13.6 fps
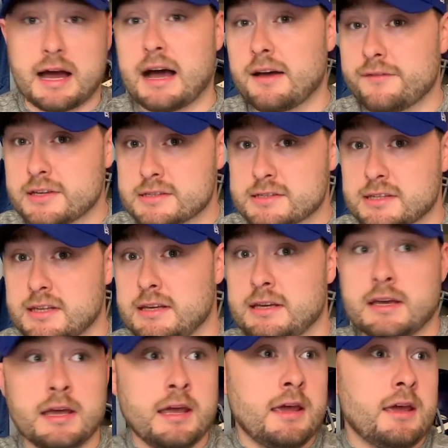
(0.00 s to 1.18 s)

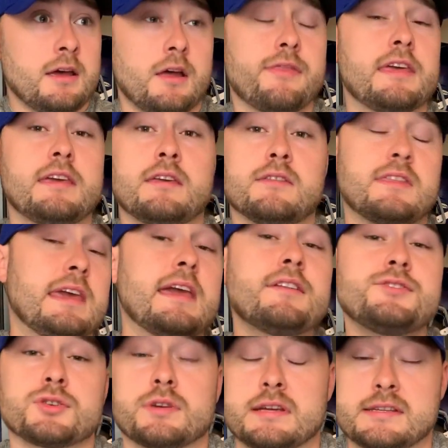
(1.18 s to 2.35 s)
Obviously, the
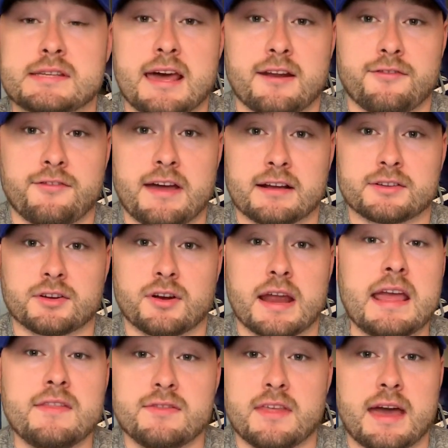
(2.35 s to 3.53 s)
injuries had a factor
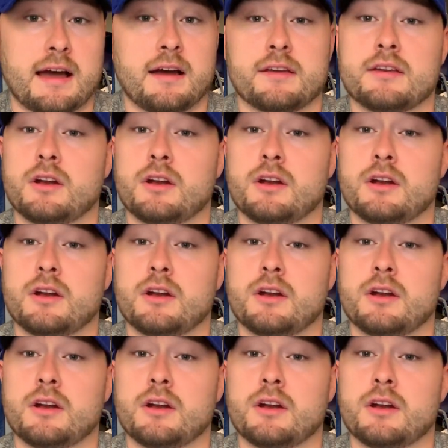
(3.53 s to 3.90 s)
in that.